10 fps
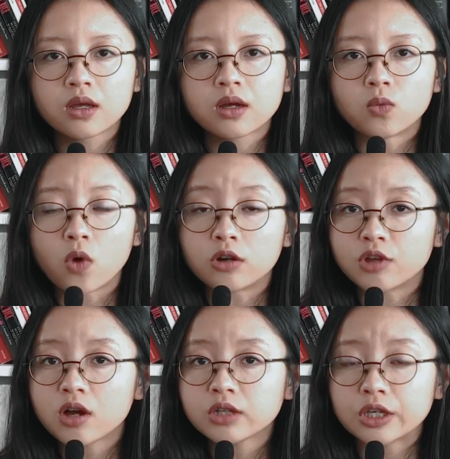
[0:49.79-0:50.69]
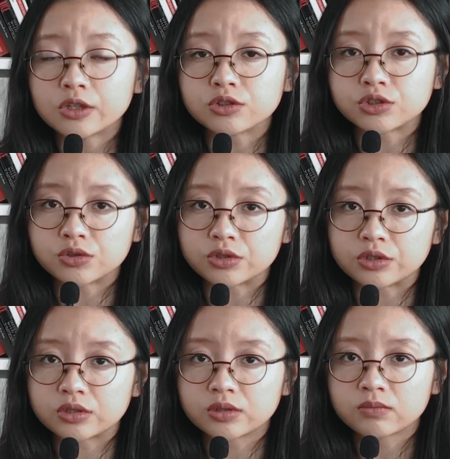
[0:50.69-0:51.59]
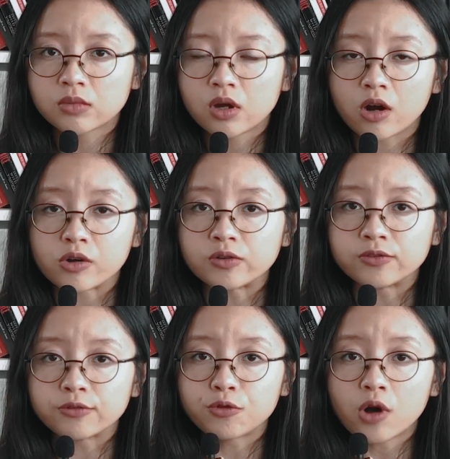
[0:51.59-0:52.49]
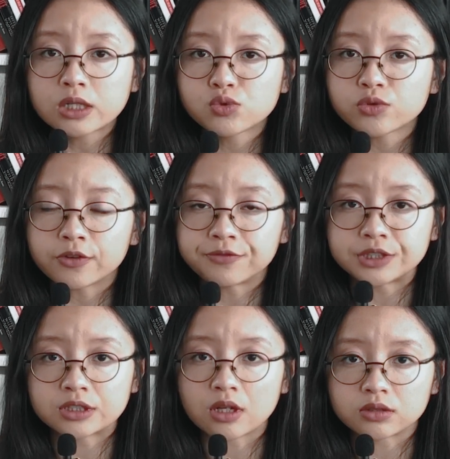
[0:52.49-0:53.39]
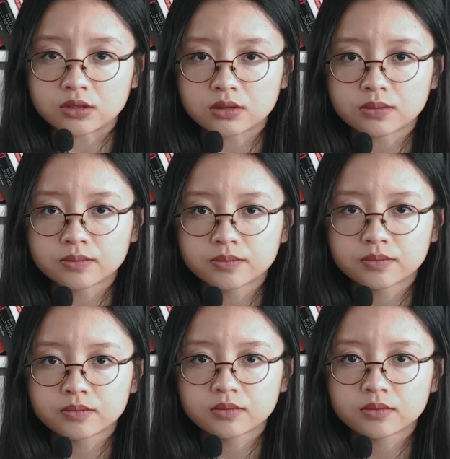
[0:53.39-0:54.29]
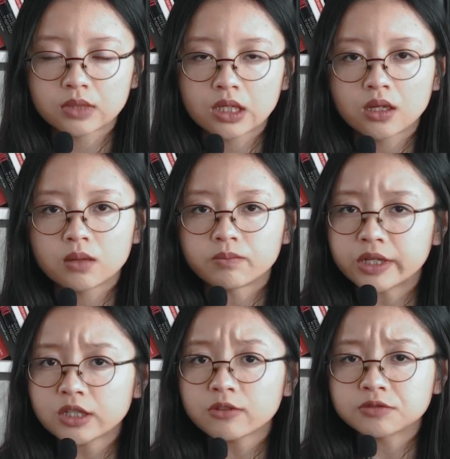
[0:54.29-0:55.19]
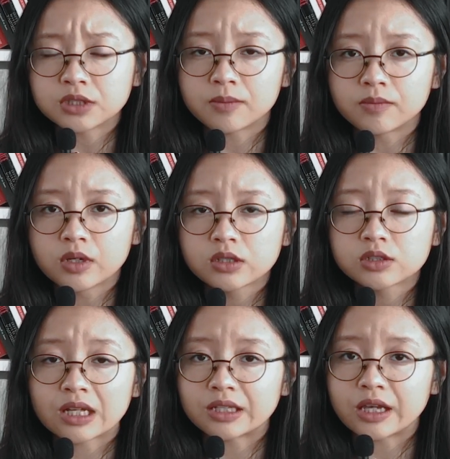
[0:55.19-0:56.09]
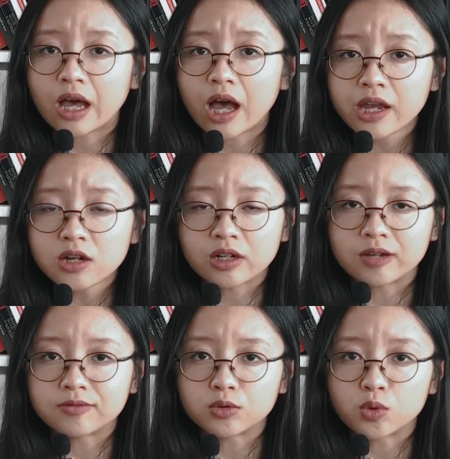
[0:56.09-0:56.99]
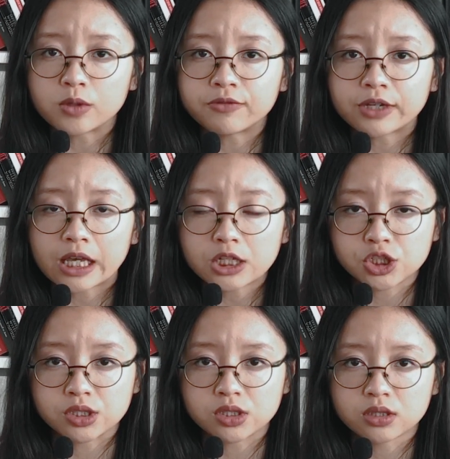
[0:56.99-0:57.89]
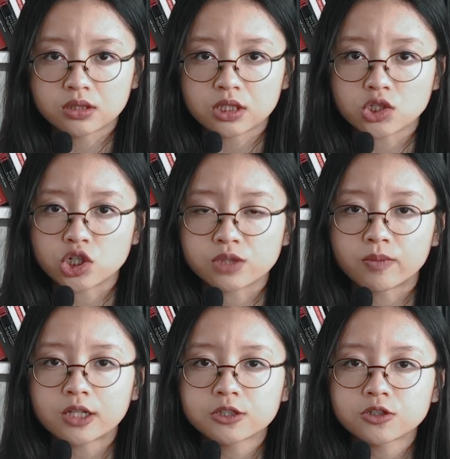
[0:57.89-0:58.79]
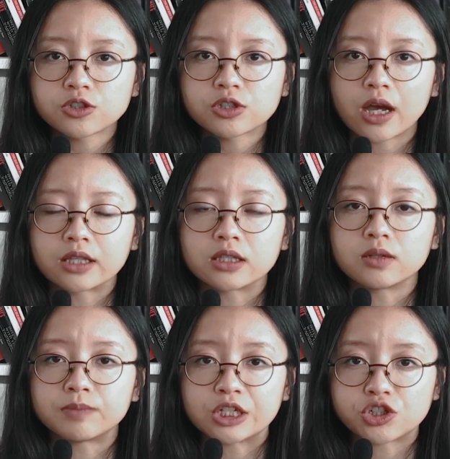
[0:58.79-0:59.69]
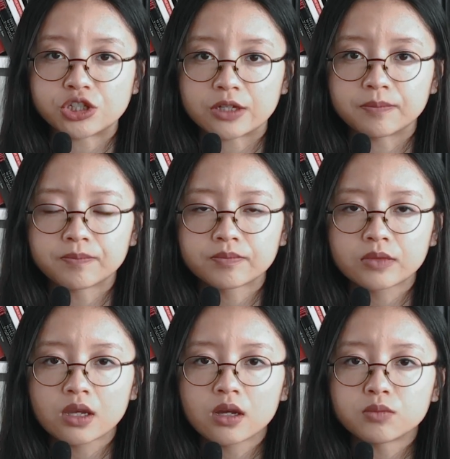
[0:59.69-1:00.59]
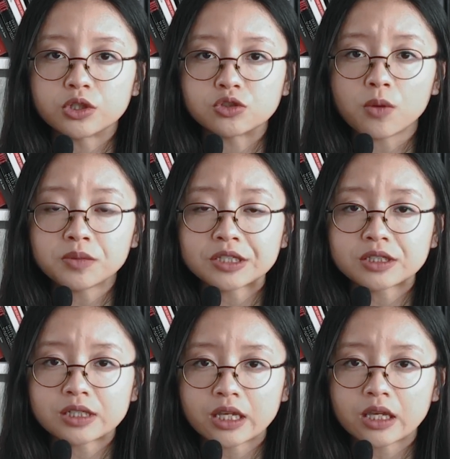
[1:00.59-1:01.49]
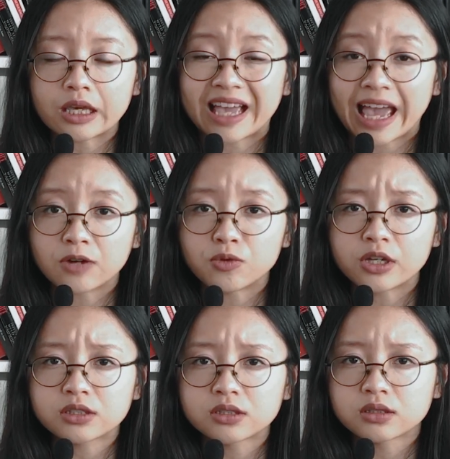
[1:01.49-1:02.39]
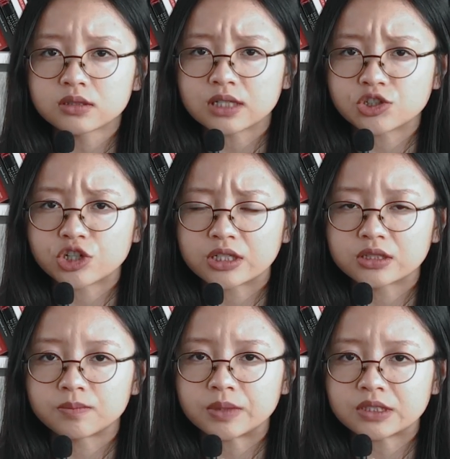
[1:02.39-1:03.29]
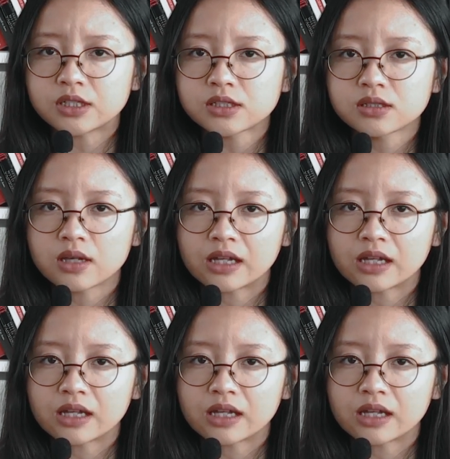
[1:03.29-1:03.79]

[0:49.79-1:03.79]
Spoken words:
While non-EU students are over 450,000. Many of them study higher level qualifications such as Masters and PhD, predominantly in areas such as business and